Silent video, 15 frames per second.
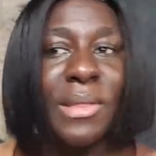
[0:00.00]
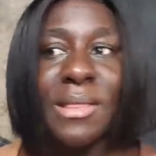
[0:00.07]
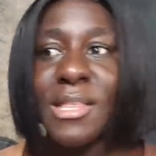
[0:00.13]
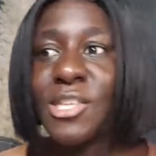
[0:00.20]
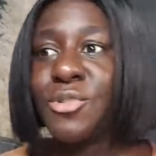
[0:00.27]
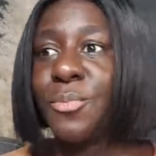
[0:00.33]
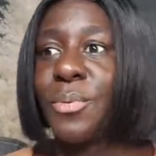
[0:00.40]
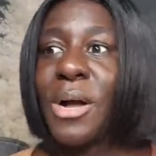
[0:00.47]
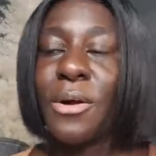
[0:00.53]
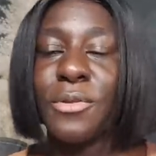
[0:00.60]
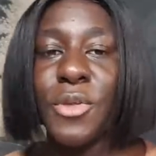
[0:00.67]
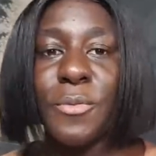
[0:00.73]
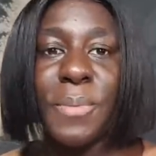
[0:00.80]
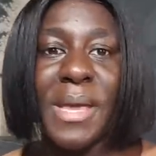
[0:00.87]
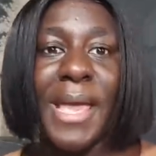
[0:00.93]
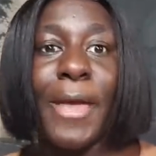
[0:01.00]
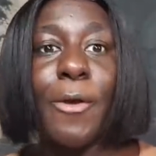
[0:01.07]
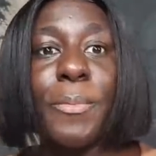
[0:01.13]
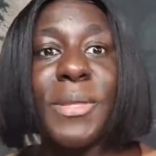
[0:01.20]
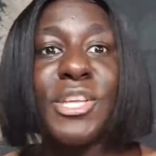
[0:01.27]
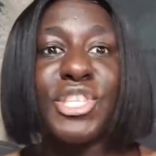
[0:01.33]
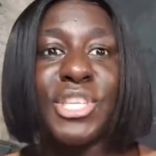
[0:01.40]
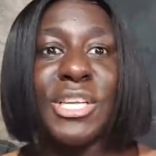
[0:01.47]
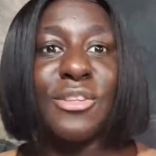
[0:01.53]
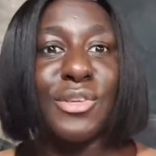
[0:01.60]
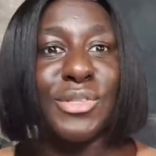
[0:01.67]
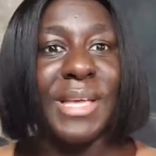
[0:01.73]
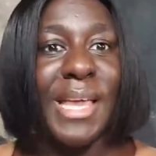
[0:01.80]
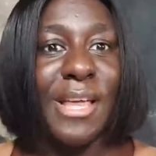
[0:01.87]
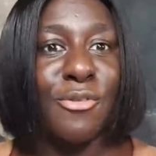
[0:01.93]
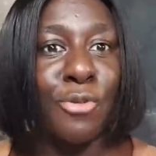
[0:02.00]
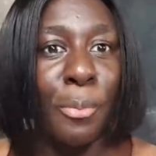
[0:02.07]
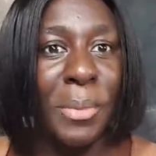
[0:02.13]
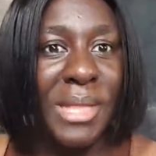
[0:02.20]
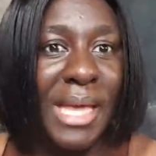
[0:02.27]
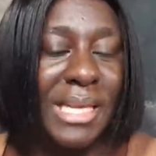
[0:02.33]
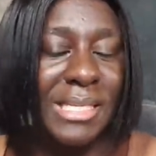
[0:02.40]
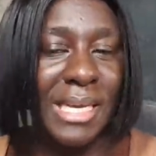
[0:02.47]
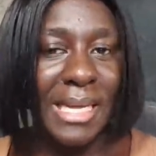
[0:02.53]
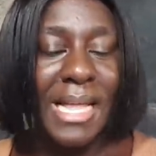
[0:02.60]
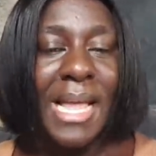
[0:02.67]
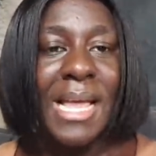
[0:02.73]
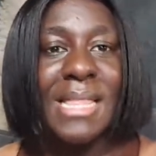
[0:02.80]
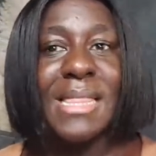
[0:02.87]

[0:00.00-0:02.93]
These people are going to be helping each other not to get nominated.